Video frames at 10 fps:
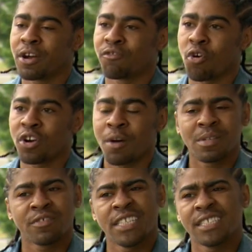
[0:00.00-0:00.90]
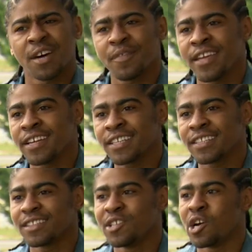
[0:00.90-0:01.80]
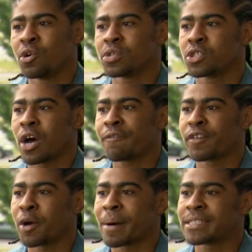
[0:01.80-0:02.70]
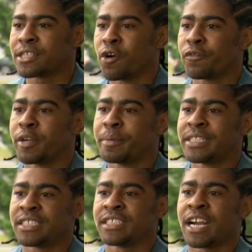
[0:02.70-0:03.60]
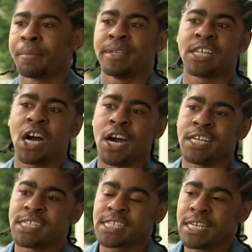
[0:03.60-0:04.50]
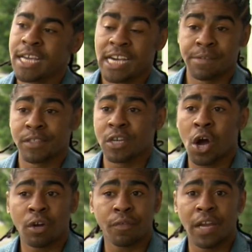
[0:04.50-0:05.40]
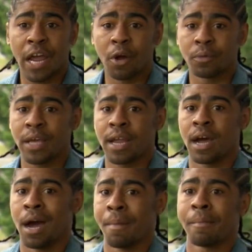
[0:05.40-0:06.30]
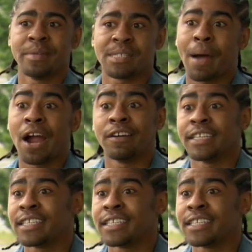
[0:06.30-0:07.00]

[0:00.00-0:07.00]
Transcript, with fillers: growing up was really tough here. You know, so I found myself in the position that I am as an artist, as a photographer now, that um, I'm inspiring